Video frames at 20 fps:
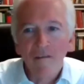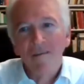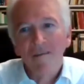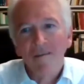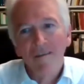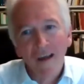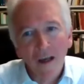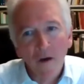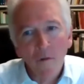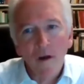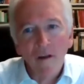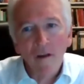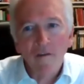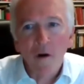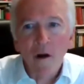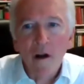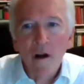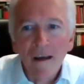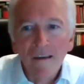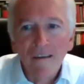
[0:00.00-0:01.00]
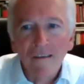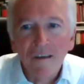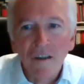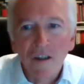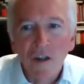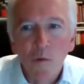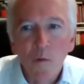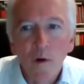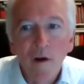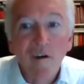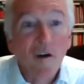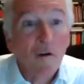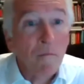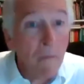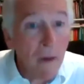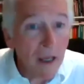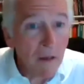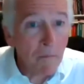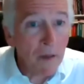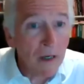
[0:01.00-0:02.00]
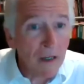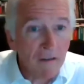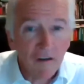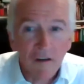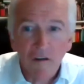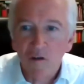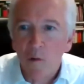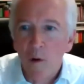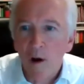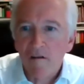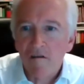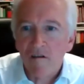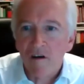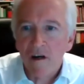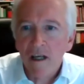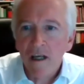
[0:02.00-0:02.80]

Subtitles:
segues very nicely to Richard Makepeace's question.